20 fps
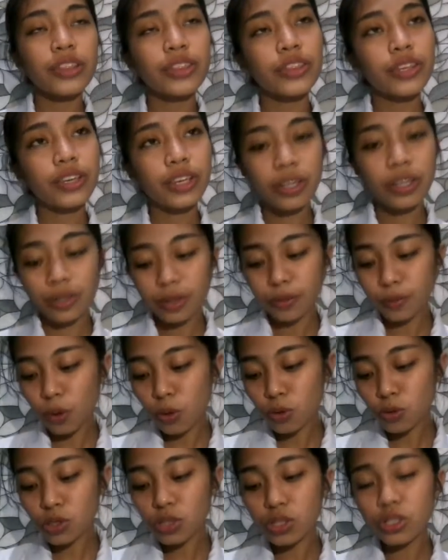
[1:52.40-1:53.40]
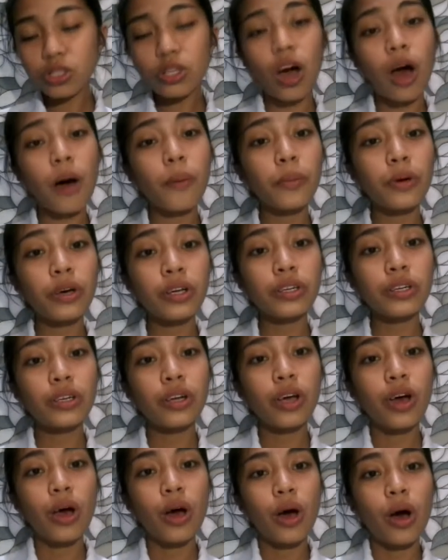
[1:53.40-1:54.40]
the most common
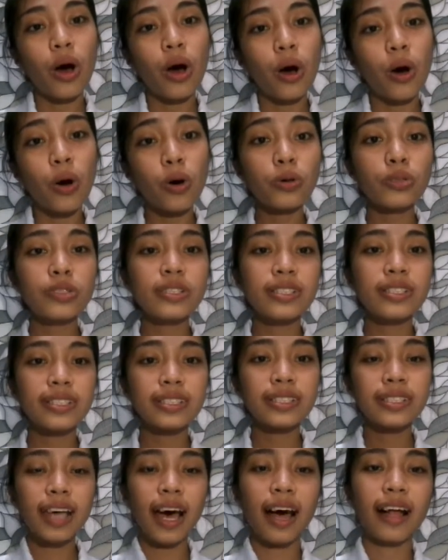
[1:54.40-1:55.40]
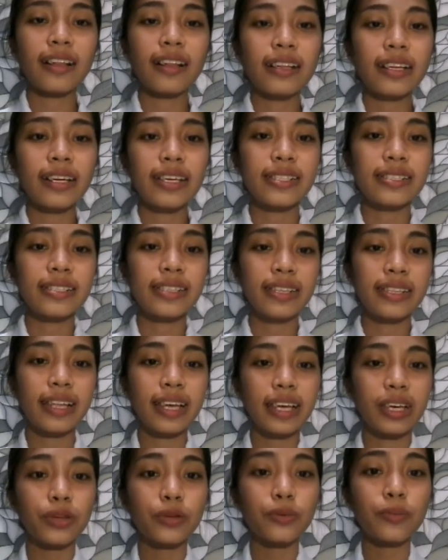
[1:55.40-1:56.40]
host cell is
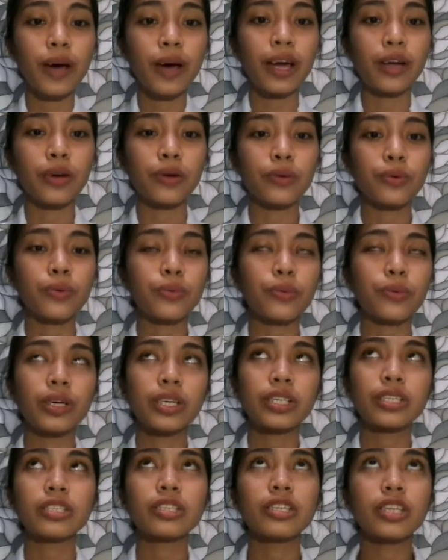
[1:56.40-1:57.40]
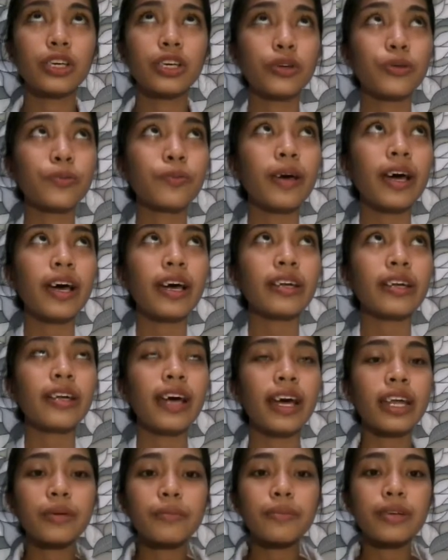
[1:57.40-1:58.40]
the human, with the human,
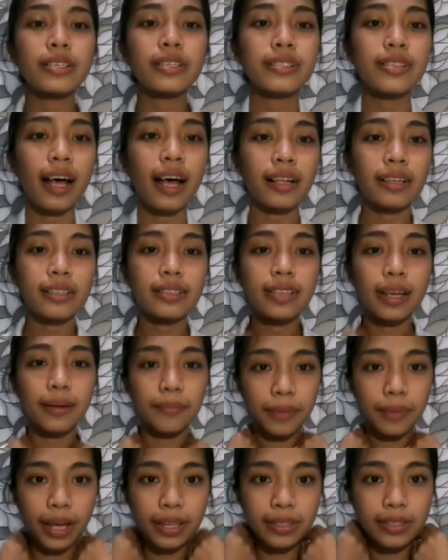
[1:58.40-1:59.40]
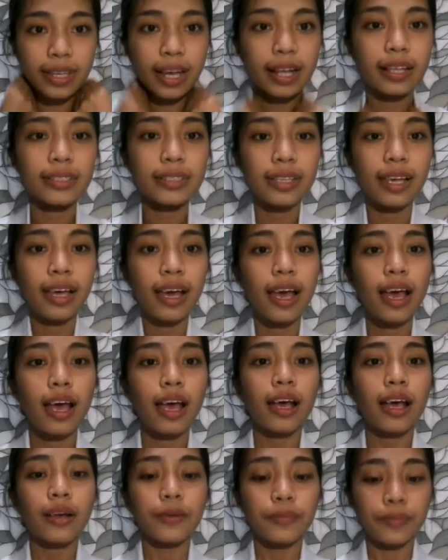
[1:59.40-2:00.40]
animal cells, and plant cells.
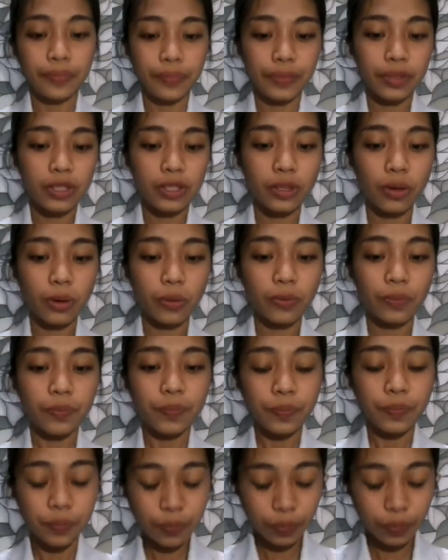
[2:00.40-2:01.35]
So,